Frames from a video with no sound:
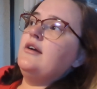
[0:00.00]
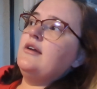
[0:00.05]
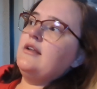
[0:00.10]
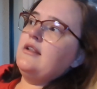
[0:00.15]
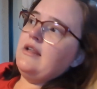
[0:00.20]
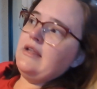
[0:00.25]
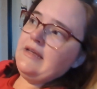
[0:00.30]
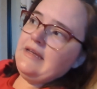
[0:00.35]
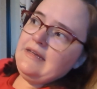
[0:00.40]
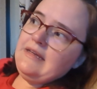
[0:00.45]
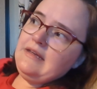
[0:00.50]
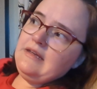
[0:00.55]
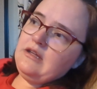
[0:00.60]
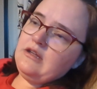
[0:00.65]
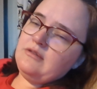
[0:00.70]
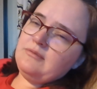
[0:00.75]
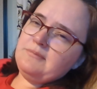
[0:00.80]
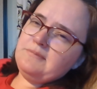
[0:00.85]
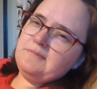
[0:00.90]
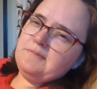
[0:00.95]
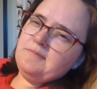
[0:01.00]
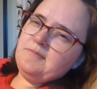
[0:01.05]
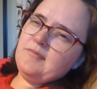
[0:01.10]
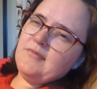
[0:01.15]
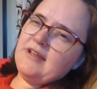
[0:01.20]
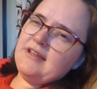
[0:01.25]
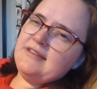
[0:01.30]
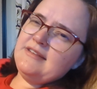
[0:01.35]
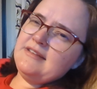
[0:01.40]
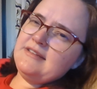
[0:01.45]
like
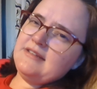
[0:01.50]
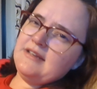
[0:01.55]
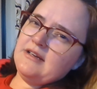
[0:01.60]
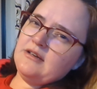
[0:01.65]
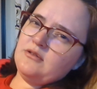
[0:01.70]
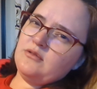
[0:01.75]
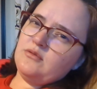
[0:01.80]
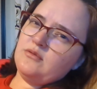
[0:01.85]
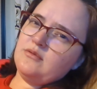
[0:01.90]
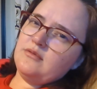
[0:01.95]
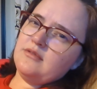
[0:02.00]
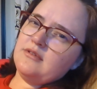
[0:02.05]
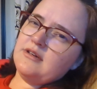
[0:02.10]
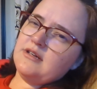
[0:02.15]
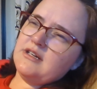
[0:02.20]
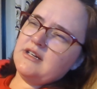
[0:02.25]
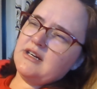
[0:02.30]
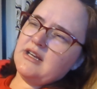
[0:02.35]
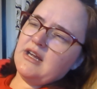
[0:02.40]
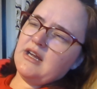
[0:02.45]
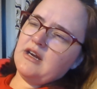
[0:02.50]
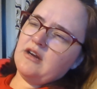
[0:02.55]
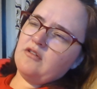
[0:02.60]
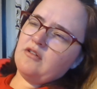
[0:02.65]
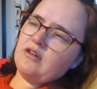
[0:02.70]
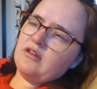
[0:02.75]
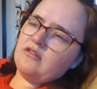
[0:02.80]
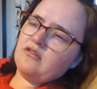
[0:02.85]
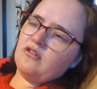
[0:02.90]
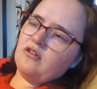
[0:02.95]
sit down kind of
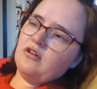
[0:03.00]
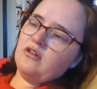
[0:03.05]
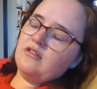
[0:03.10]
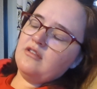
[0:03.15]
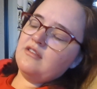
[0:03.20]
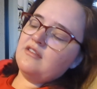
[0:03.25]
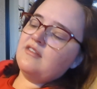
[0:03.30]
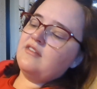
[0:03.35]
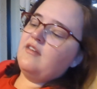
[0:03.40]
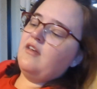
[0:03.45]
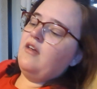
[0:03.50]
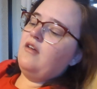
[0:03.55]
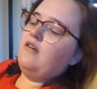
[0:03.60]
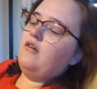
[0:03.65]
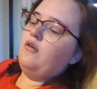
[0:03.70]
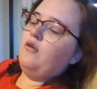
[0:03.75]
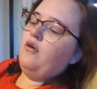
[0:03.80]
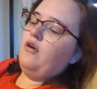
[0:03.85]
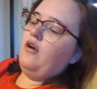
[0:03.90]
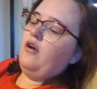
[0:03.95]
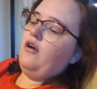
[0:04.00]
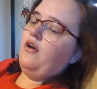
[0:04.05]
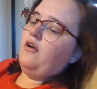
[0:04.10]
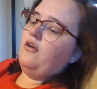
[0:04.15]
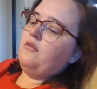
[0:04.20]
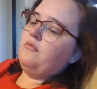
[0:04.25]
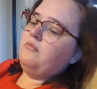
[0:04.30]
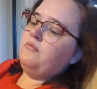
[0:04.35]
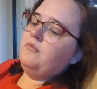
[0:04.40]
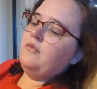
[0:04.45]
restaurants.
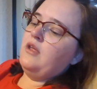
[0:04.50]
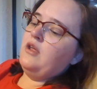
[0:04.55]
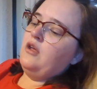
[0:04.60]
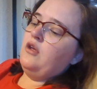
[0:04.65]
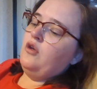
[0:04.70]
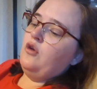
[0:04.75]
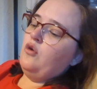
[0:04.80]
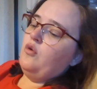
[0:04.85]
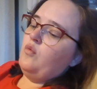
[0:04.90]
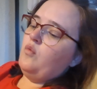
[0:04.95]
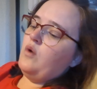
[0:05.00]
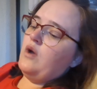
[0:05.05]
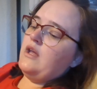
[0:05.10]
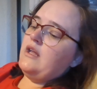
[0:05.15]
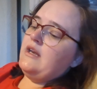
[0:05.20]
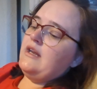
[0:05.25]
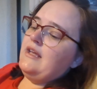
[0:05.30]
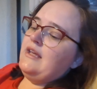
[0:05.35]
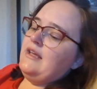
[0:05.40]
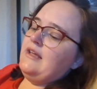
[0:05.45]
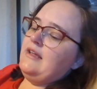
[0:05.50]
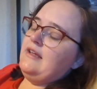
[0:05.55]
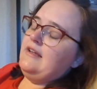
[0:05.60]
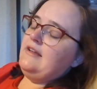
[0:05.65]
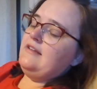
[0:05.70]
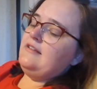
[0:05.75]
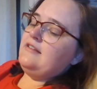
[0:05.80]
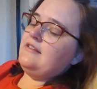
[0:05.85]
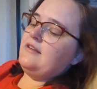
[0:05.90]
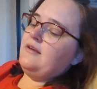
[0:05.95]
Um, one
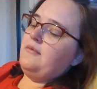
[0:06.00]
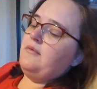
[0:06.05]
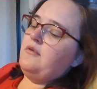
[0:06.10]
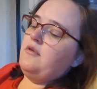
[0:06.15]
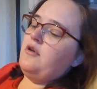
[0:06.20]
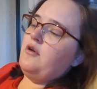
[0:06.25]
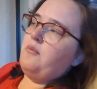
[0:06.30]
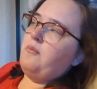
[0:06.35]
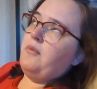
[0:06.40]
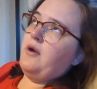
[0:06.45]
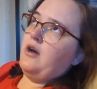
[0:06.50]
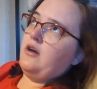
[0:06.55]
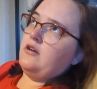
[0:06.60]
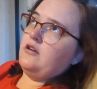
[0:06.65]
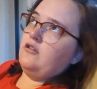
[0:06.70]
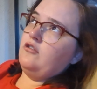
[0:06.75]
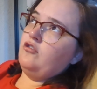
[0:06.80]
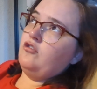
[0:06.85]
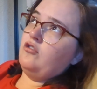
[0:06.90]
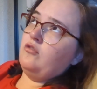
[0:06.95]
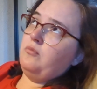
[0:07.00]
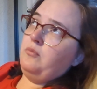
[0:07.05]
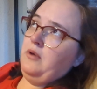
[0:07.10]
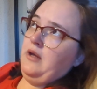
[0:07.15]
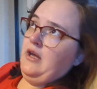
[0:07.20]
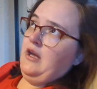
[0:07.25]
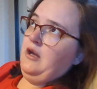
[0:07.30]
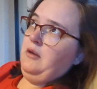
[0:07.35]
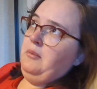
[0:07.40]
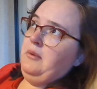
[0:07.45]
is Potter's
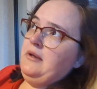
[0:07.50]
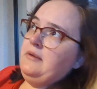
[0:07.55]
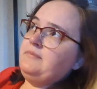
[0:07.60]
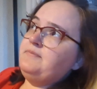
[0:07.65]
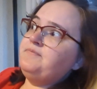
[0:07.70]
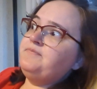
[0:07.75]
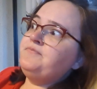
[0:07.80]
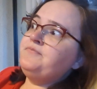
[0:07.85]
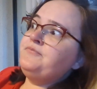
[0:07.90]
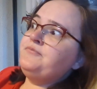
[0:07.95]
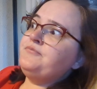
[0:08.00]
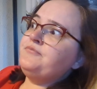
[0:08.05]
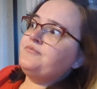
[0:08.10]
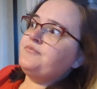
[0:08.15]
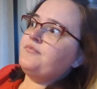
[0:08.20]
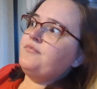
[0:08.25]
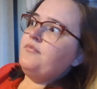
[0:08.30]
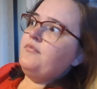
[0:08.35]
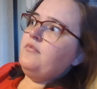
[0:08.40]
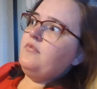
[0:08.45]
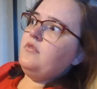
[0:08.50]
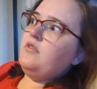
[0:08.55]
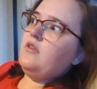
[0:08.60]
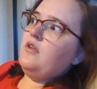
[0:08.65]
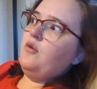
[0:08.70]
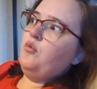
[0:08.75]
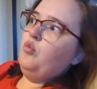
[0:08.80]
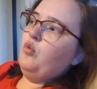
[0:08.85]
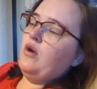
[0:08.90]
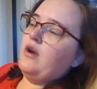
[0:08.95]
Pub
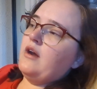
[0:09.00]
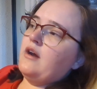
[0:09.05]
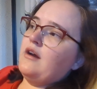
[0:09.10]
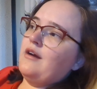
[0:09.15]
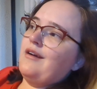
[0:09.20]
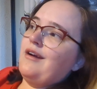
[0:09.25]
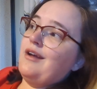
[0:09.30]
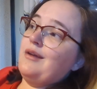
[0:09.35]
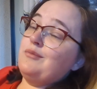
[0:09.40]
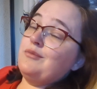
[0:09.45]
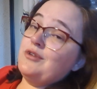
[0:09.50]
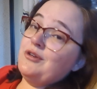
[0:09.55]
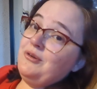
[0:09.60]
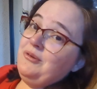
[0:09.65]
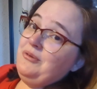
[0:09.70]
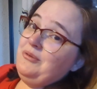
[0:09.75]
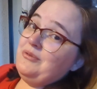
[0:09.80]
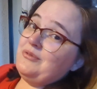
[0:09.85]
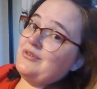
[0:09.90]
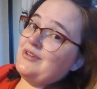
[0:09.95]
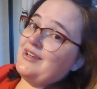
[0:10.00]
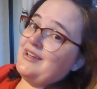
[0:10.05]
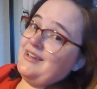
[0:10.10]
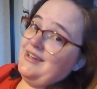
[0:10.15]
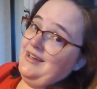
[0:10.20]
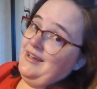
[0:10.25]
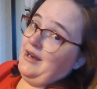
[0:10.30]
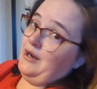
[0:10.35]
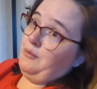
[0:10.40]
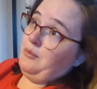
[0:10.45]
where I'm told I
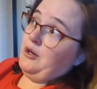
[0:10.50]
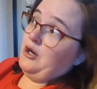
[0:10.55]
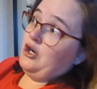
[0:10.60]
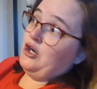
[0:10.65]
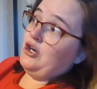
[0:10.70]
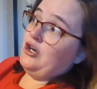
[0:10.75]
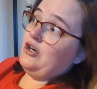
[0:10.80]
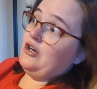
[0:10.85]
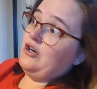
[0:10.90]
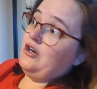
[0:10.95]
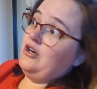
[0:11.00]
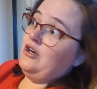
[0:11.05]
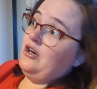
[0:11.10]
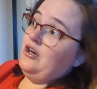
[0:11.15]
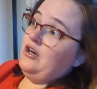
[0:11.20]
can get a burger.